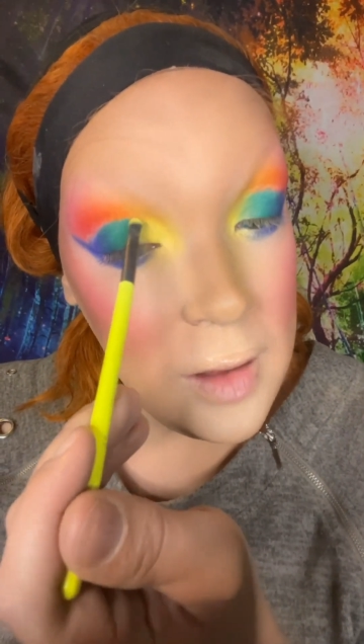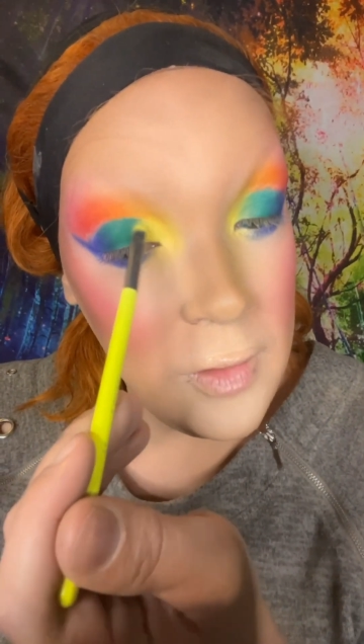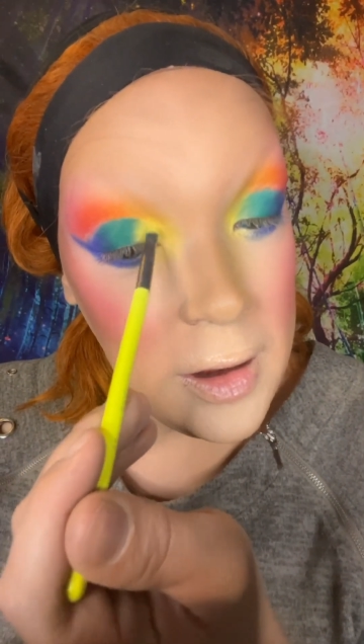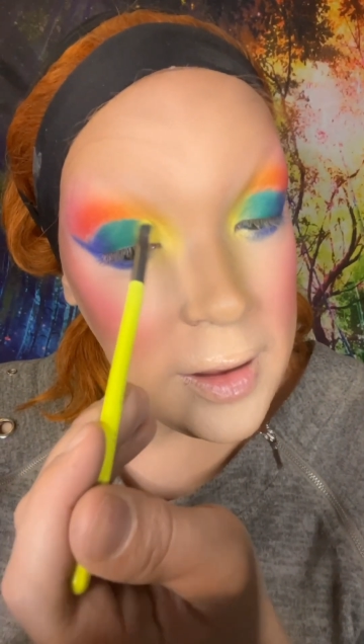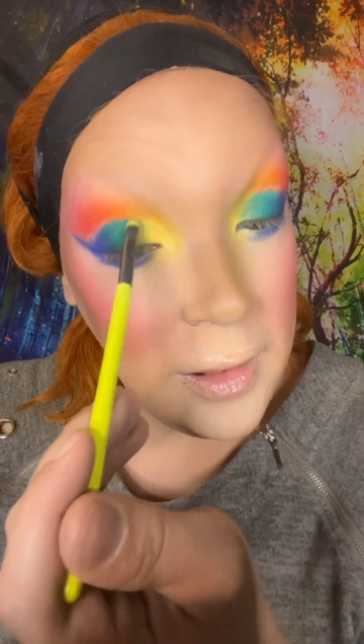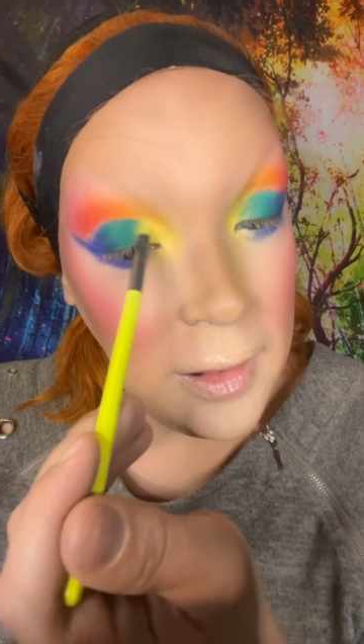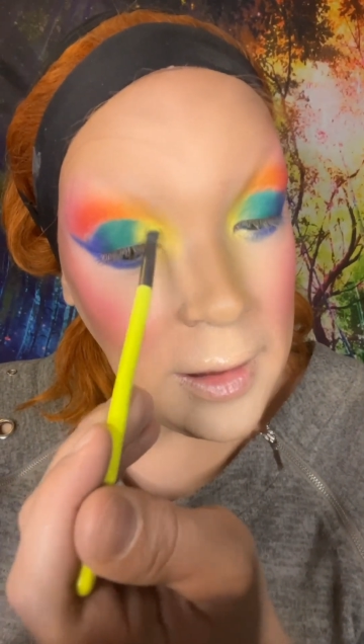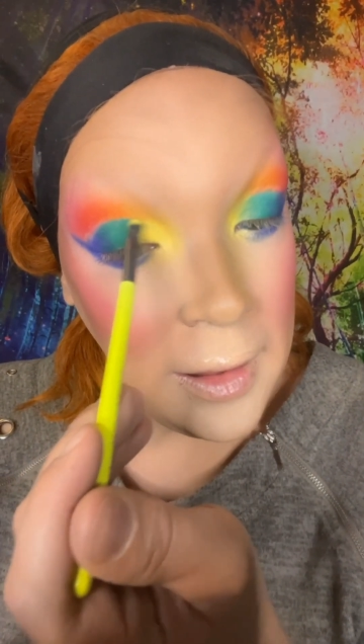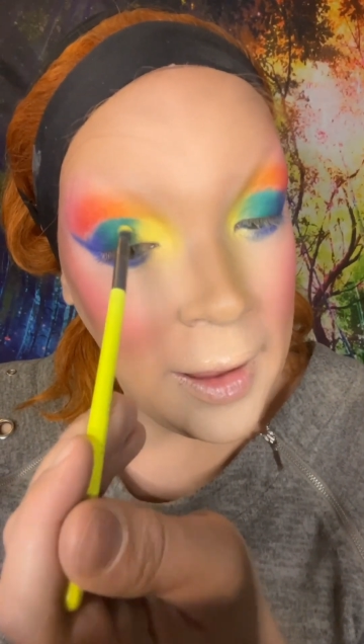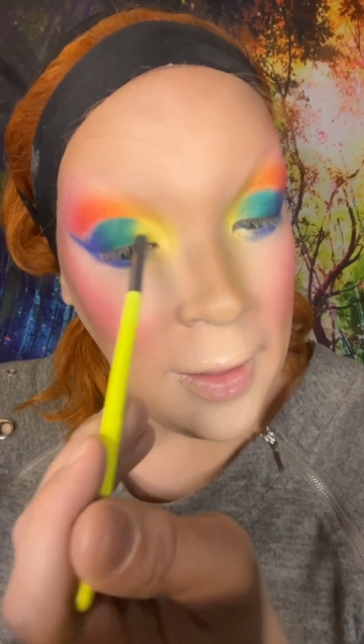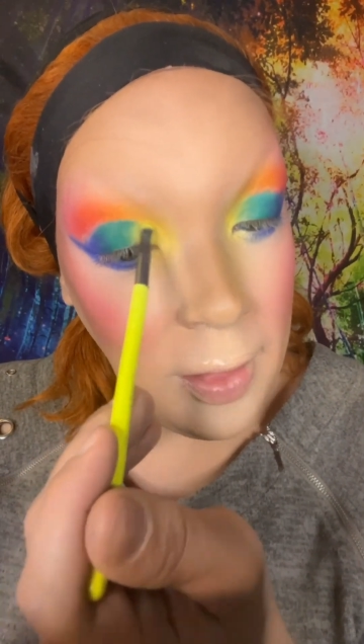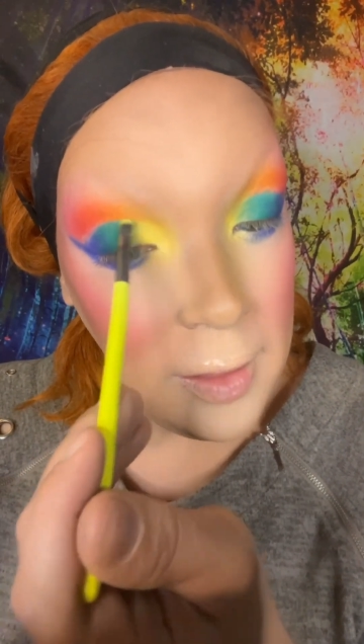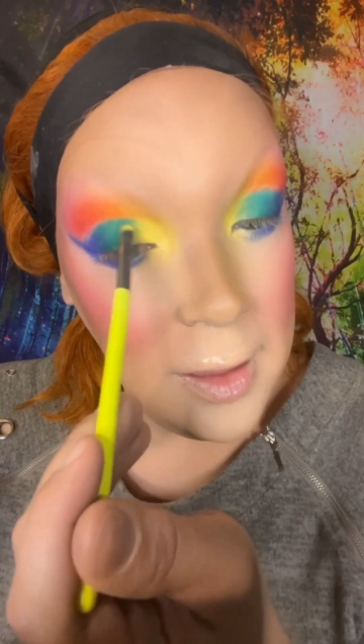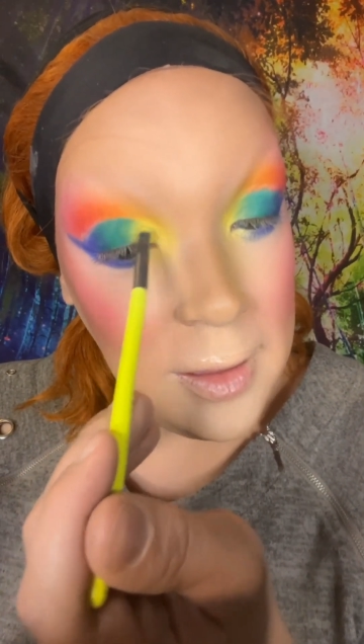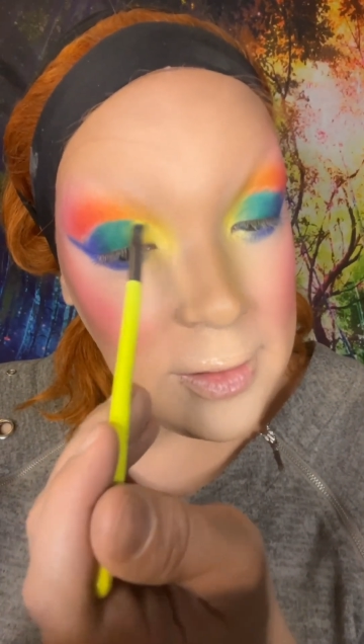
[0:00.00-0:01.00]
very
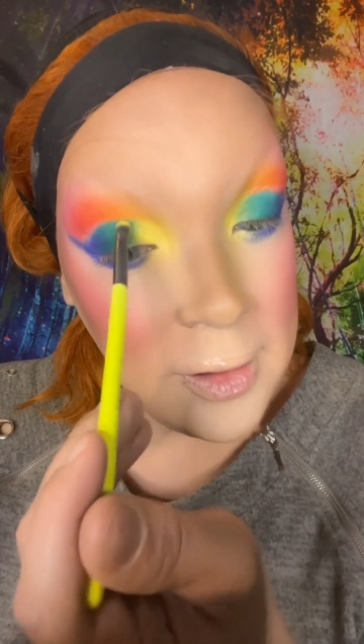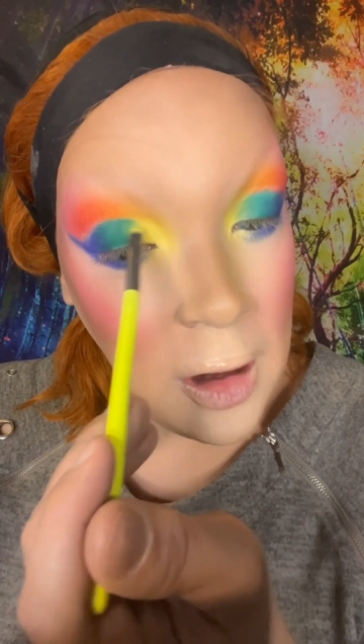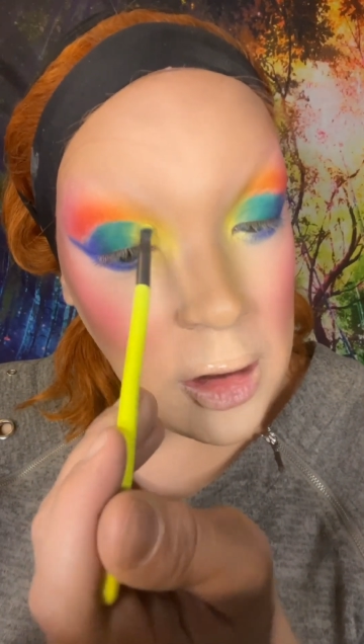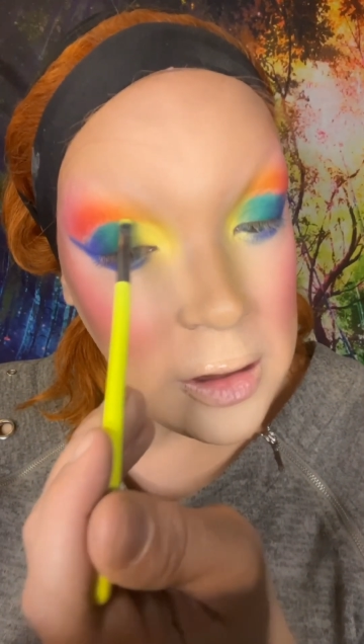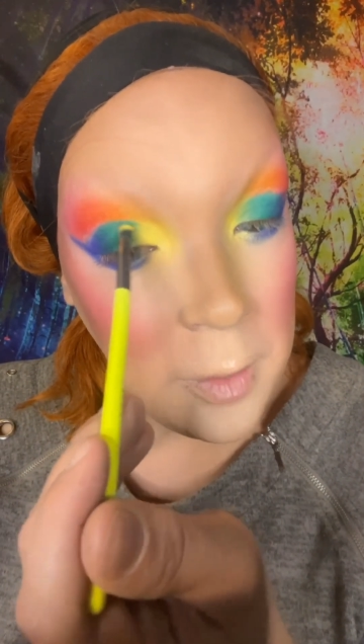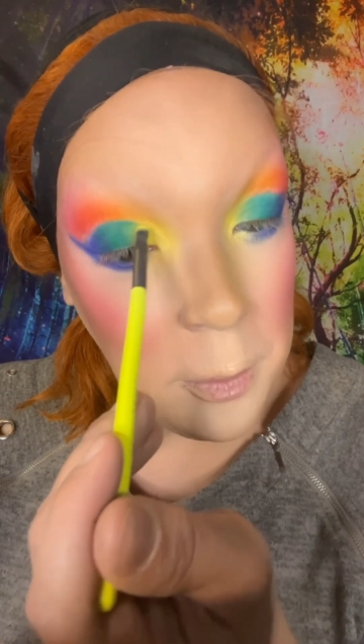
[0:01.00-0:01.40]
lightly start to